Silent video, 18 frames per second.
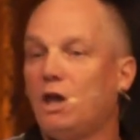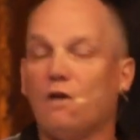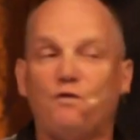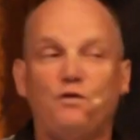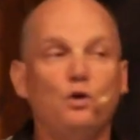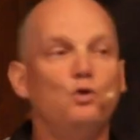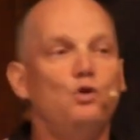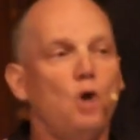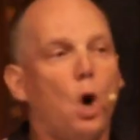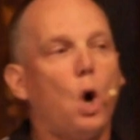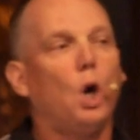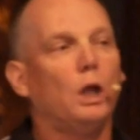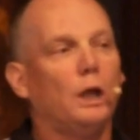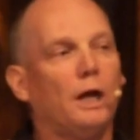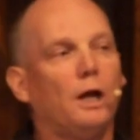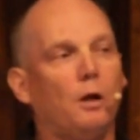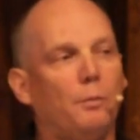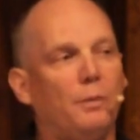If you
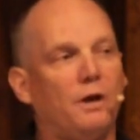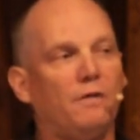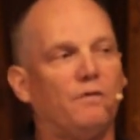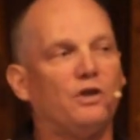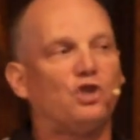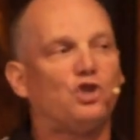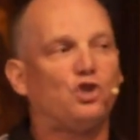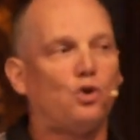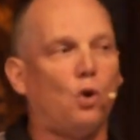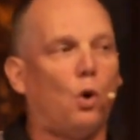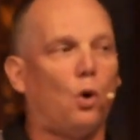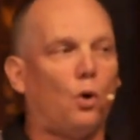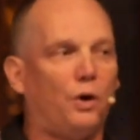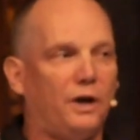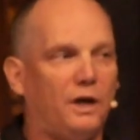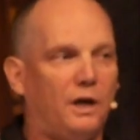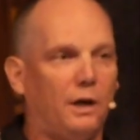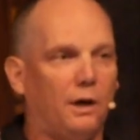know a little bit of the
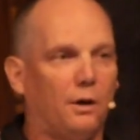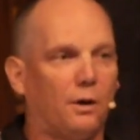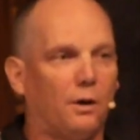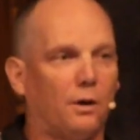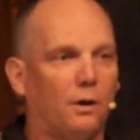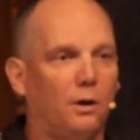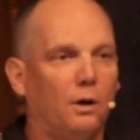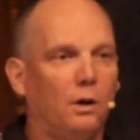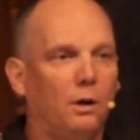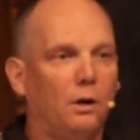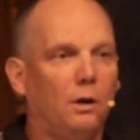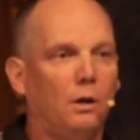story here,